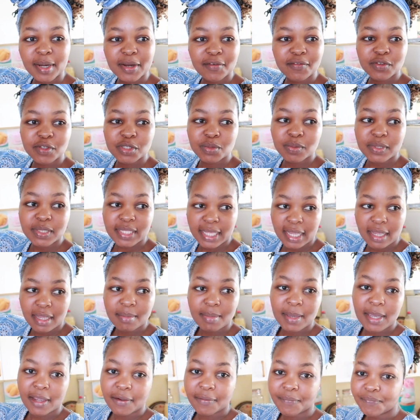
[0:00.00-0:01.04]
breakfast with
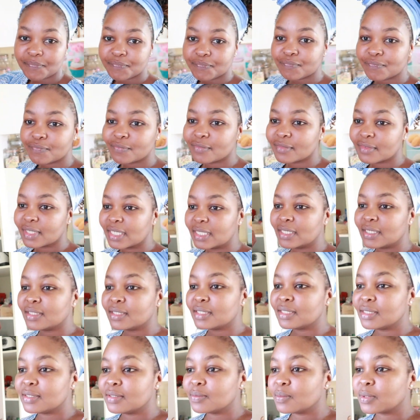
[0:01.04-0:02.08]
Kbear,
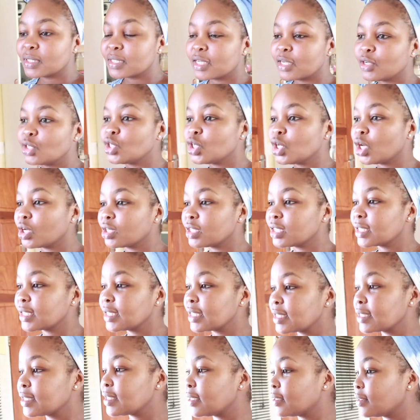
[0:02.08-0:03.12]
was I charging
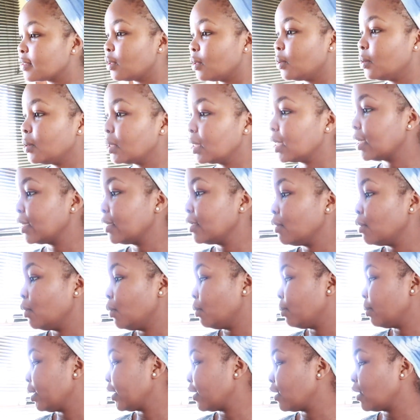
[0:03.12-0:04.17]
this thing the whole night?
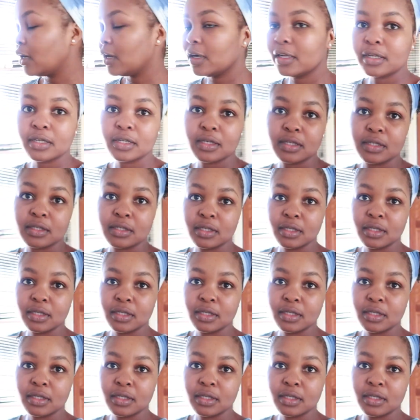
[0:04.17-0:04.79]
Oh my God.